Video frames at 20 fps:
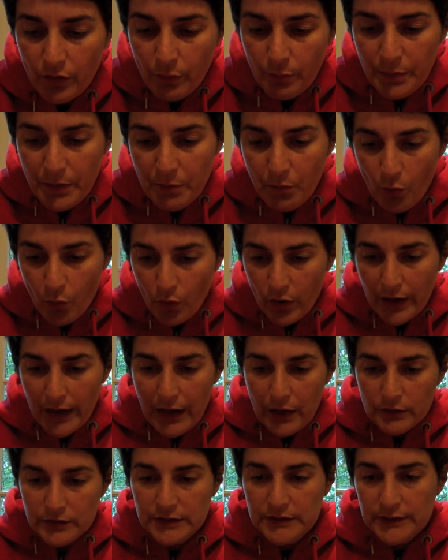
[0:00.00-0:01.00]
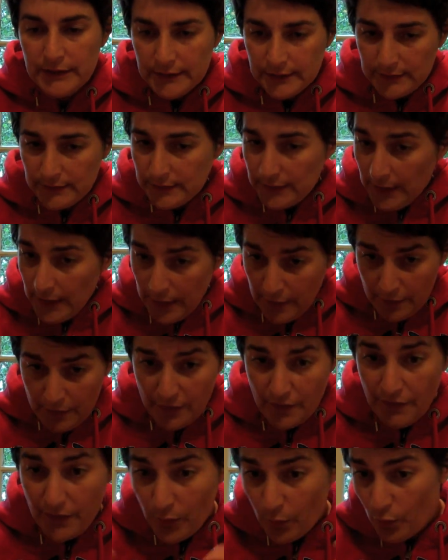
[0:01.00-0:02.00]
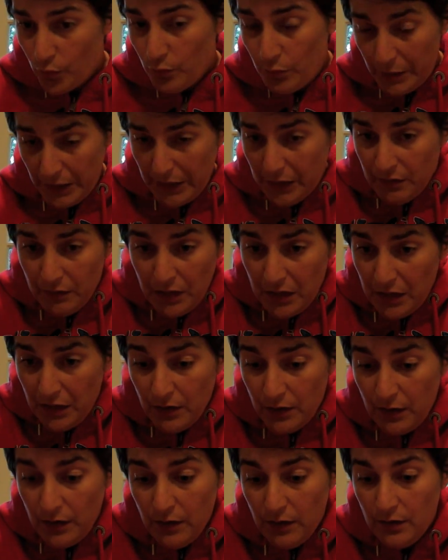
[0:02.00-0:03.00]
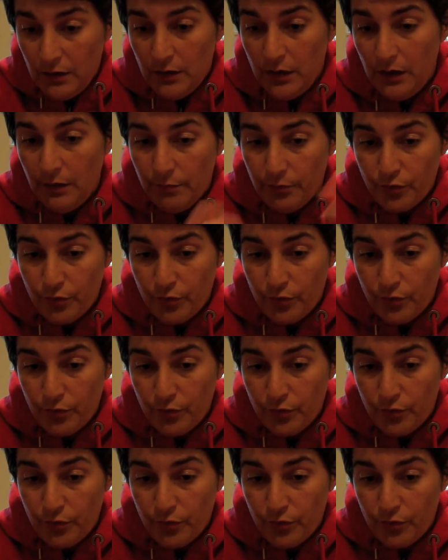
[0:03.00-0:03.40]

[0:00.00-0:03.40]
a bit more cloudiness than there would be in, in, in, in